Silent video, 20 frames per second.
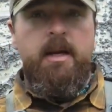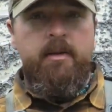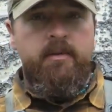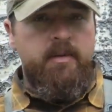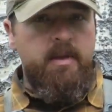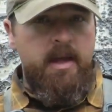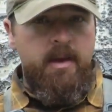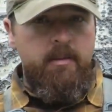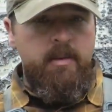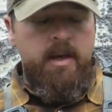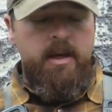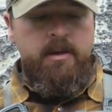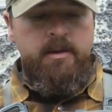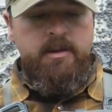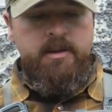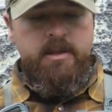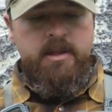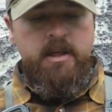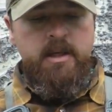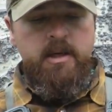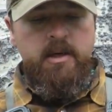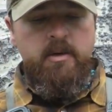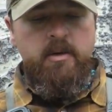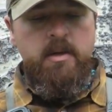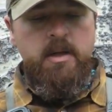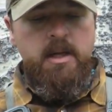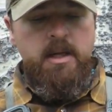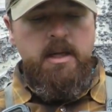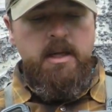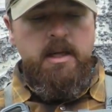if that matters to you.
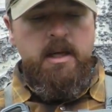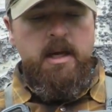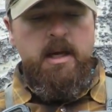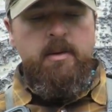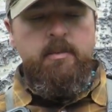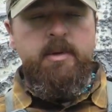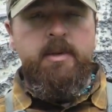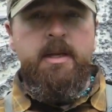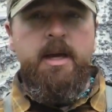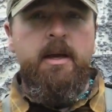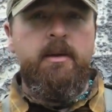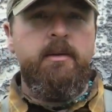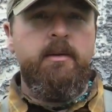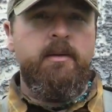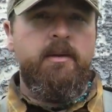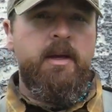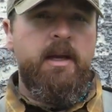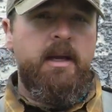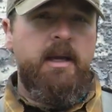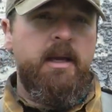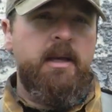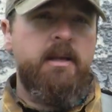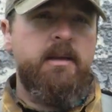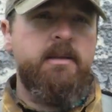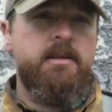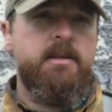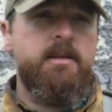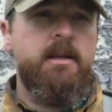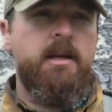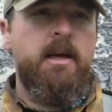Uh, but the other thing
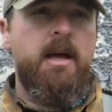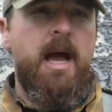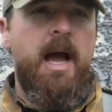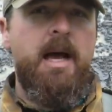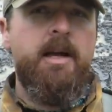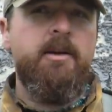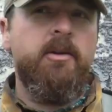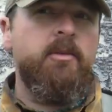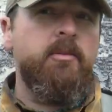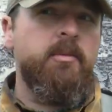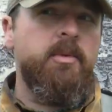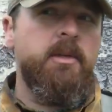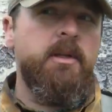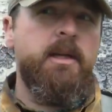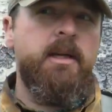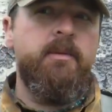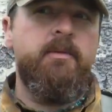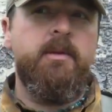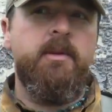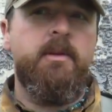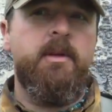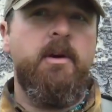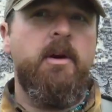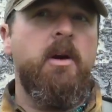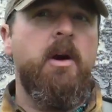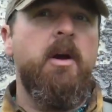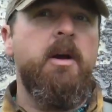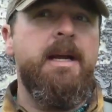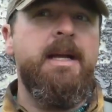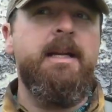is, I don't believe that
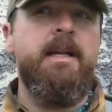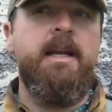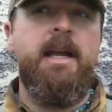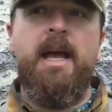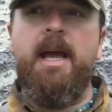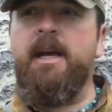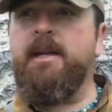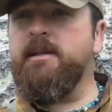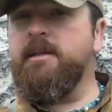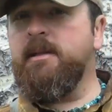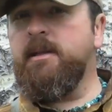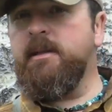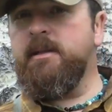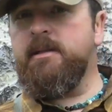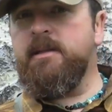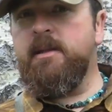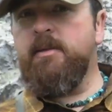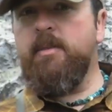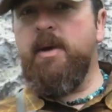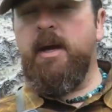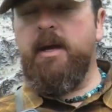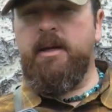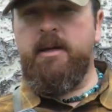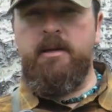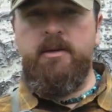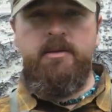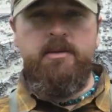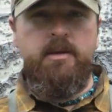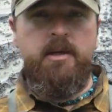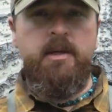there are any accidents in the
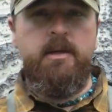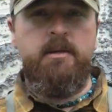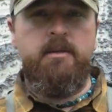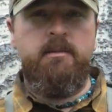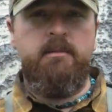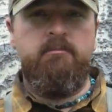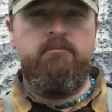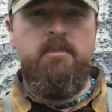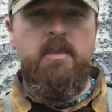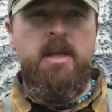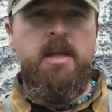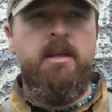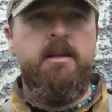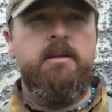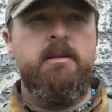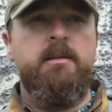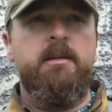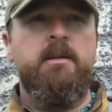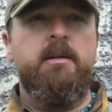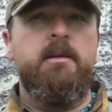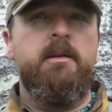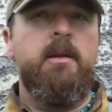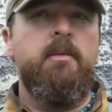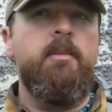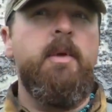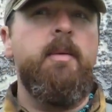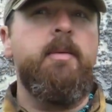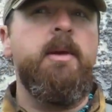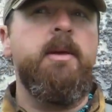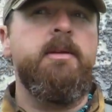backcountry.
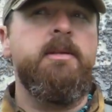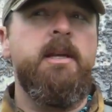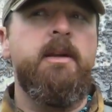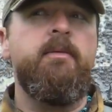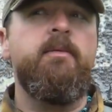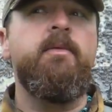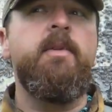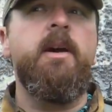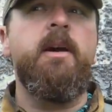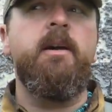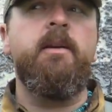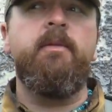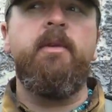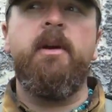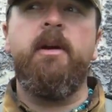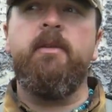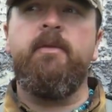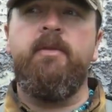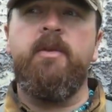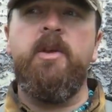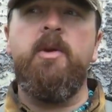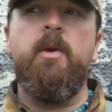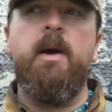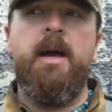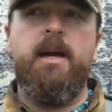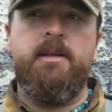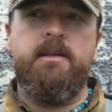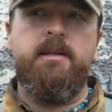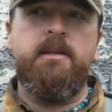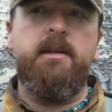Uh, maybe I'll say very, very few
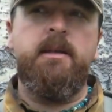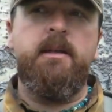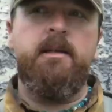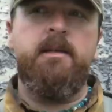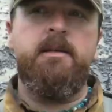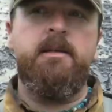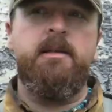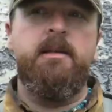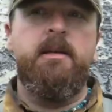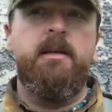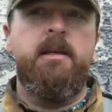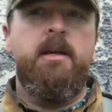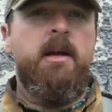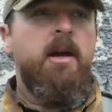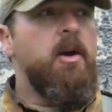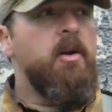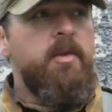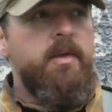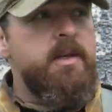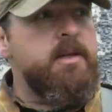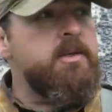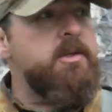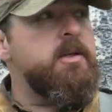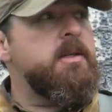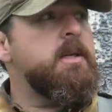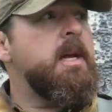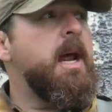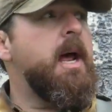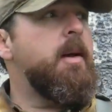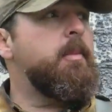accidents. Oh, this
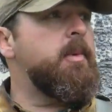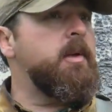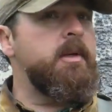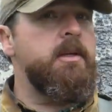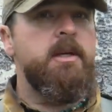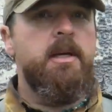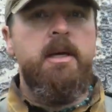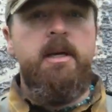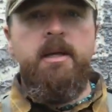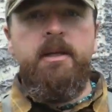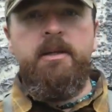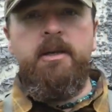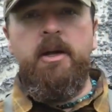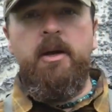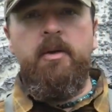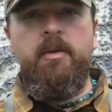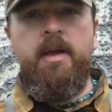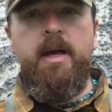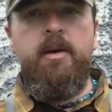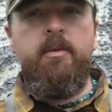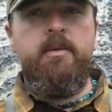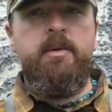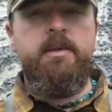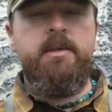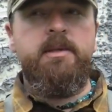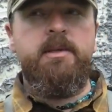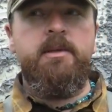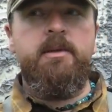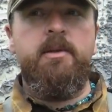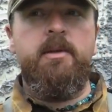just happened. No, that
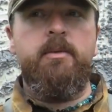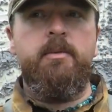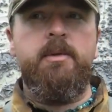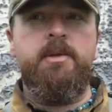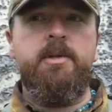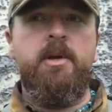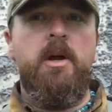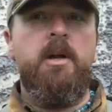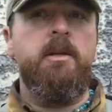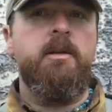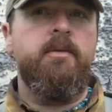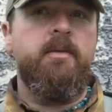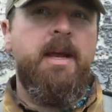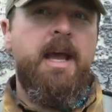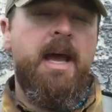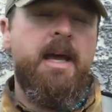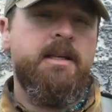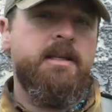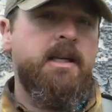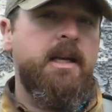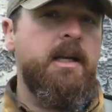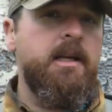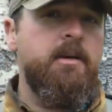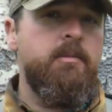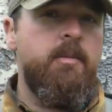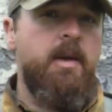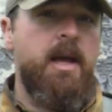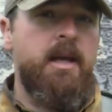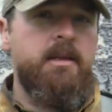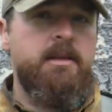was the result of
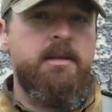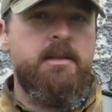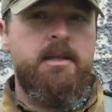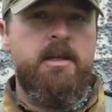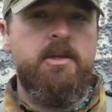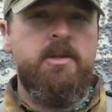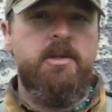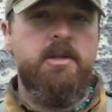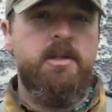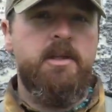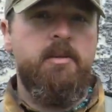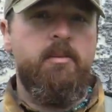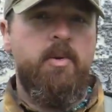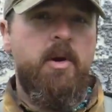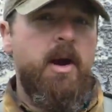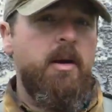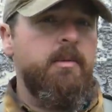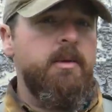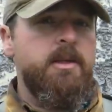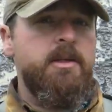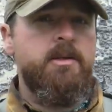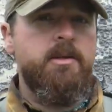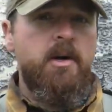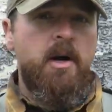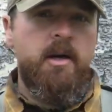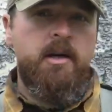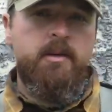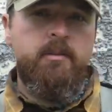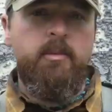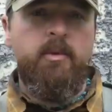cascading bad decisions that probably
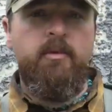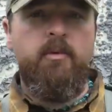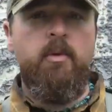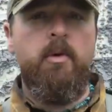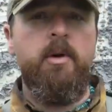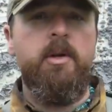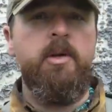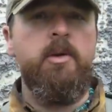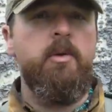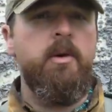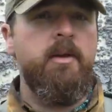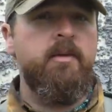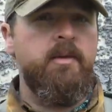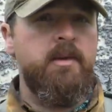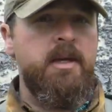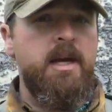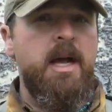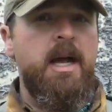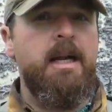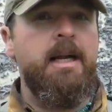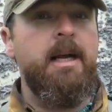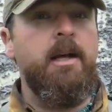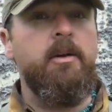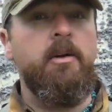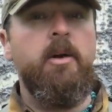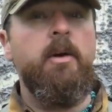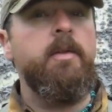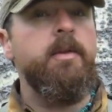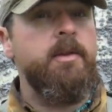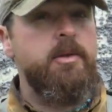started before you even got
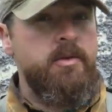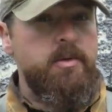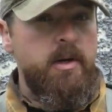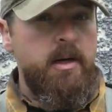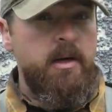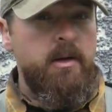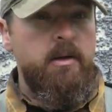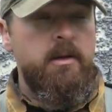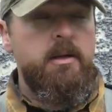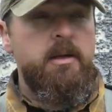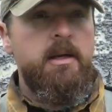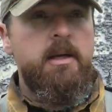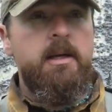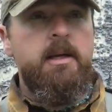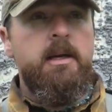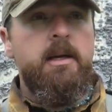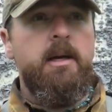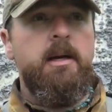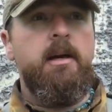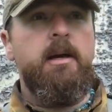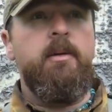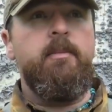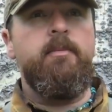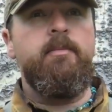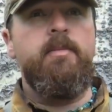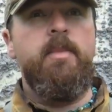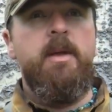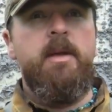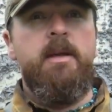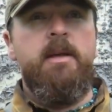out on the trail.
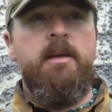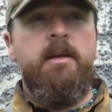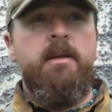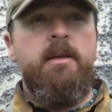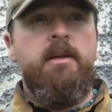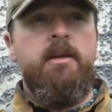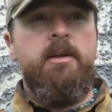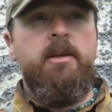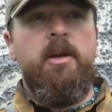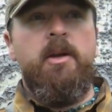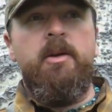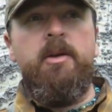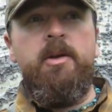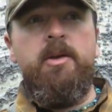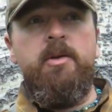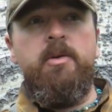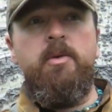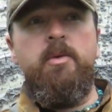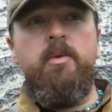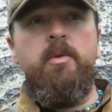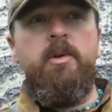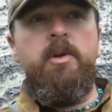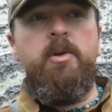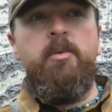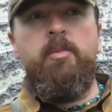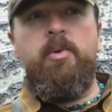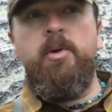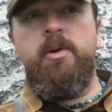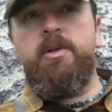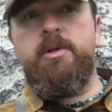Um, you know, you,
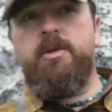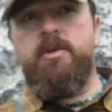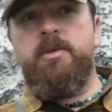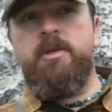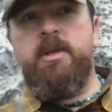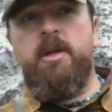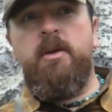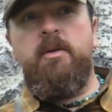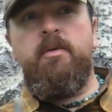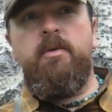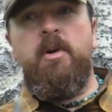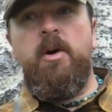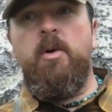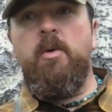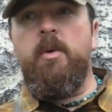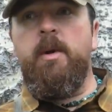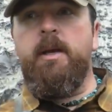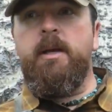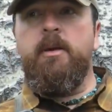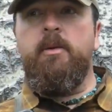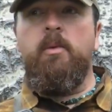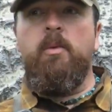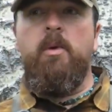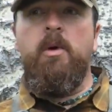you pushed yourself all week at